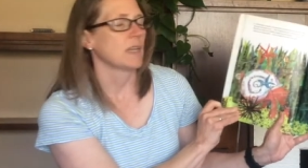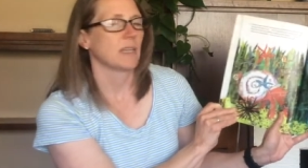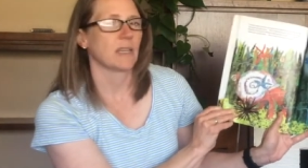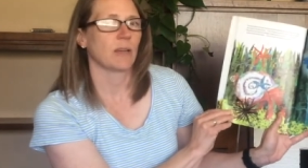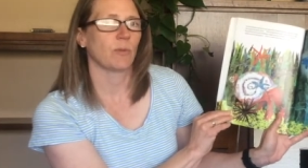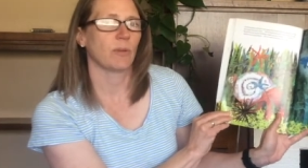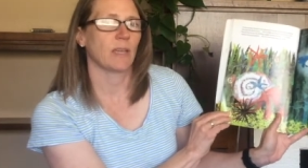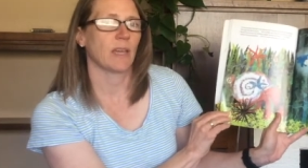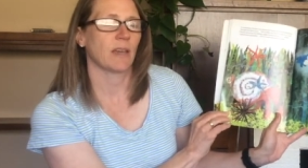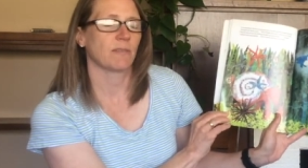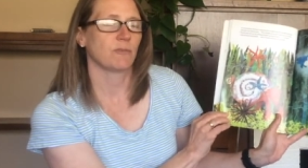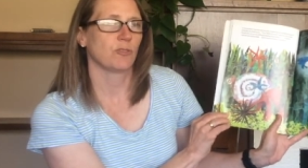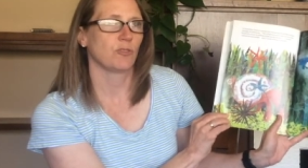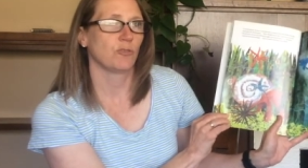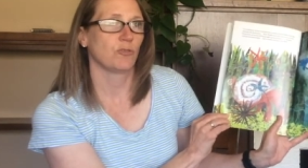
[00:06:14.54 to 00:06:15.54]
Now we
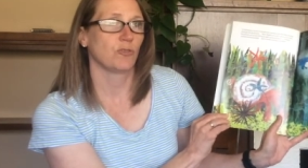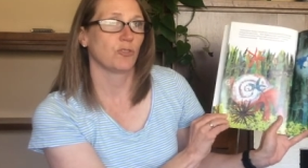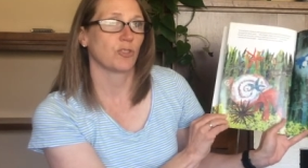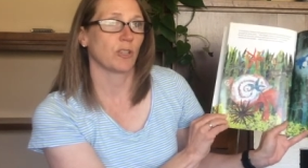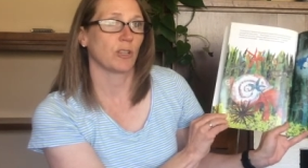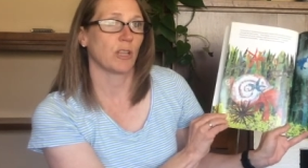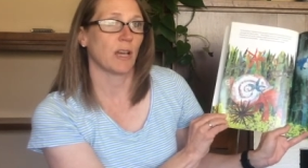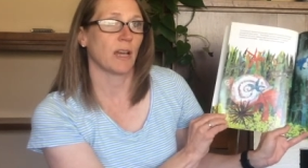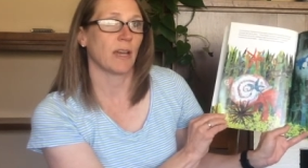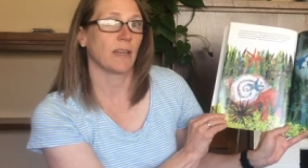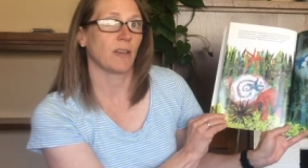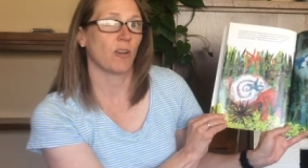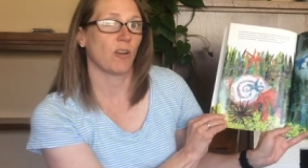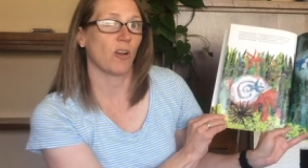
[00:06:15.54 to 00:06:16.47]
have July,